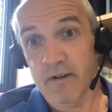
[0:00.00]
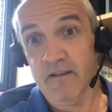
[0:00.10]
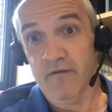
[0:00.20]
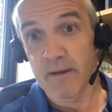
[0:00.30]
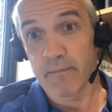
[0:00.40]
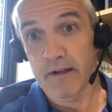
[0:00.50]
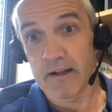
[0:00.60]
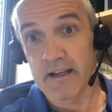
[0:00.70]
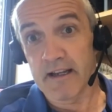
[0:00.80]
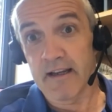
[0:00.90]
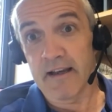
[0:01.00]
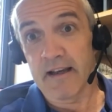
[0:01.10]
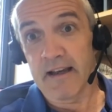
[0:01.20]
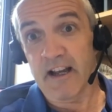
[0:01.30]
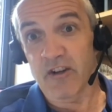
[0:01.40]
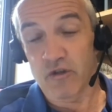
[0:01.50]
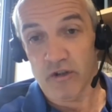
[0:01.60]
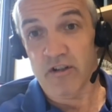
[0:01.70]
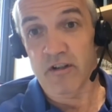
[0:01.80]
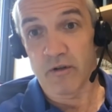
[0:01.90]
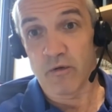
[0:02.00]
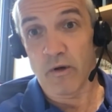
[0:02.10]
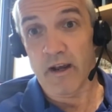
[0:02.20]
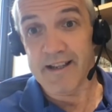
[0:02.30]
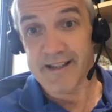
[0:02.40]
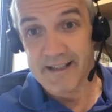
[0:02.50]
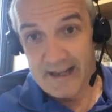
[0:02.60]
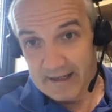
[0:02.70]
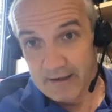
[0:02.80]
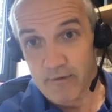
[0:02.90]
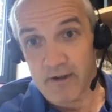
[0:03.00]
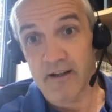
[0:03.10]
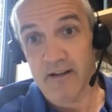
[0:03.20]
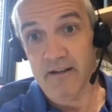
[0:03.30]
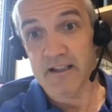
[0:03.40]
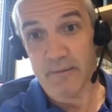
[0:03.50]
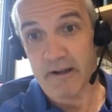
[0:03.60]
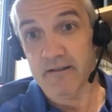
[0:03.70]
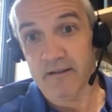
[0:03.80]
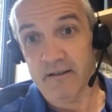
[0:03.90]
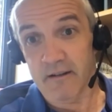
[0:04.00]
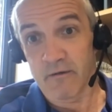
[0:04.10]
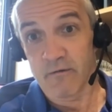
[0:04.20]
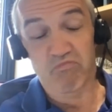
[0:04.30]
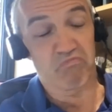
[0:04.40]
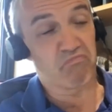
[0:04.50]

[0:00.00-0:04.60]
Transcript: Because if we play and just do exactly what England expect us to do,